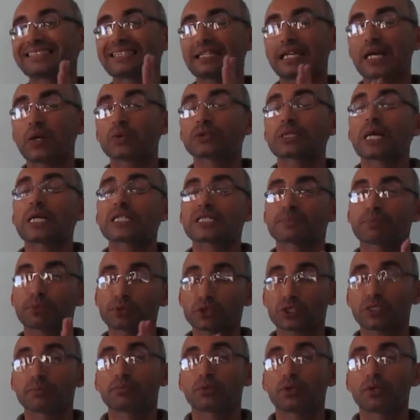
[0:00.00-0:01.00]
close as
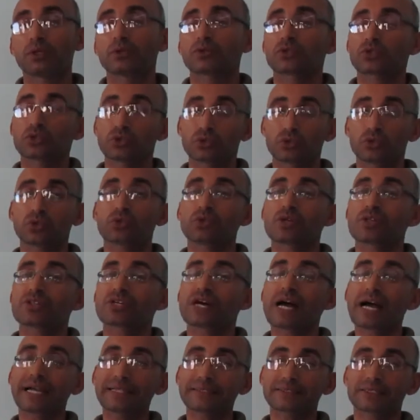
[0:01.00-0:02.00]
possible to the
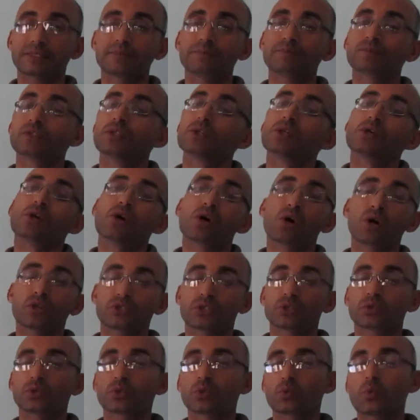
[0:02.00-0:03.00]
item or
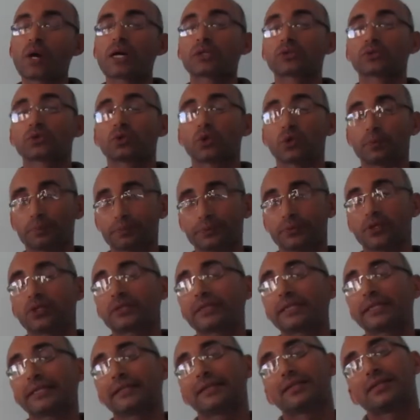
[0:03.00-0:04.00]
the word group.
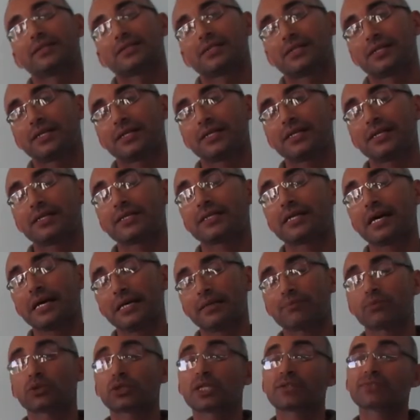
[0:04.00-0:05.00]
Okay, they
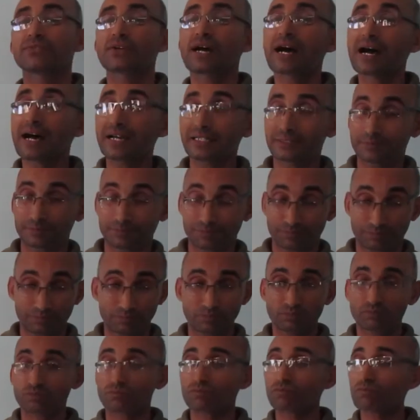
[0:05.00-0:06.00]
modify,
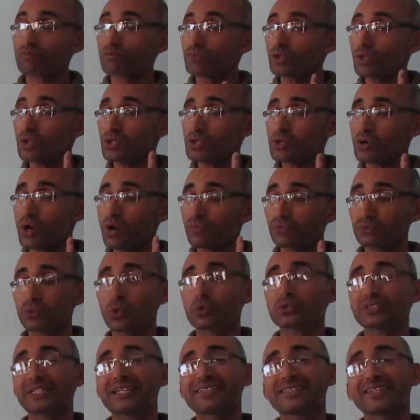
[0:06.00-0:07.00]
of
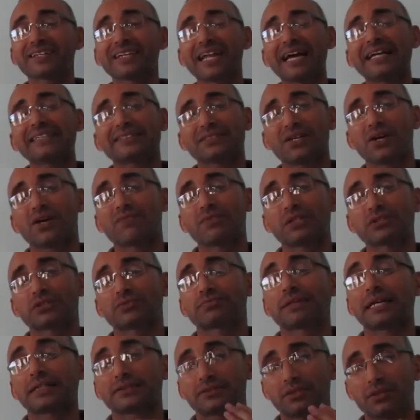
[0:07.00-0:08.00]
course, in the light of the
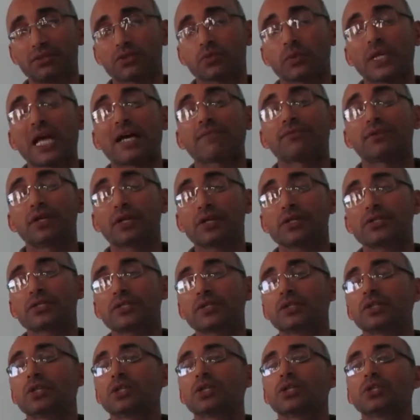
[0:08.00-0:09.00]
structures we have learned
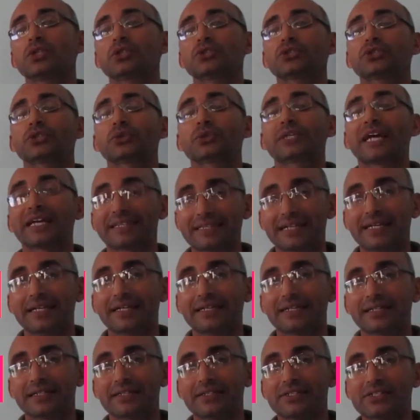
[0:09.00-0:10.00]

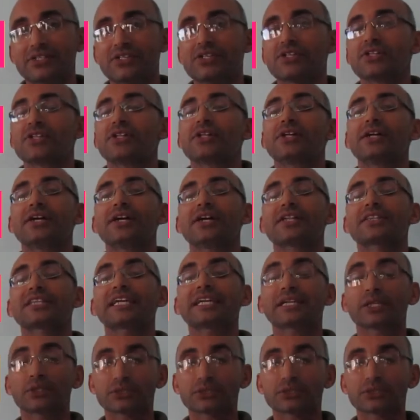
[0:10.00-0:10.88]
together. Thank you